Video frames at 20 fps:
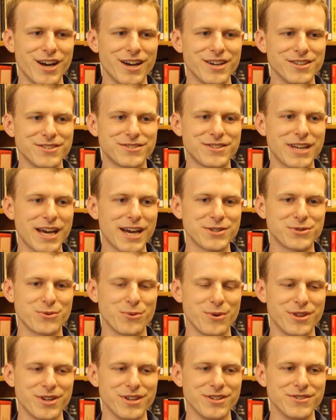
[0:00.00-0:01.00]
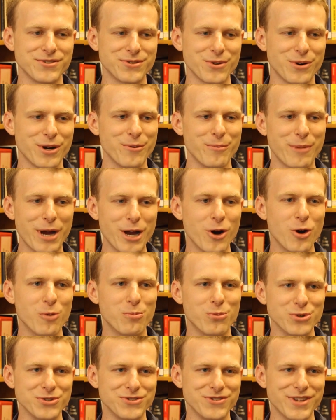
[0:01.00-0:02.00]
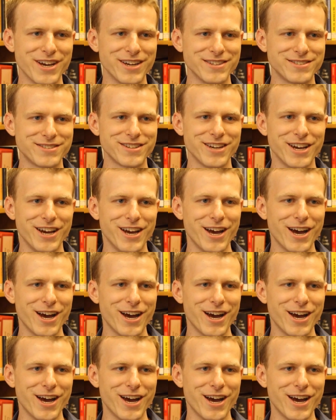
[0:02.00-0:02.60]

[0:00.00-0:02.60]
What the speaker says: stats within. So my hope was that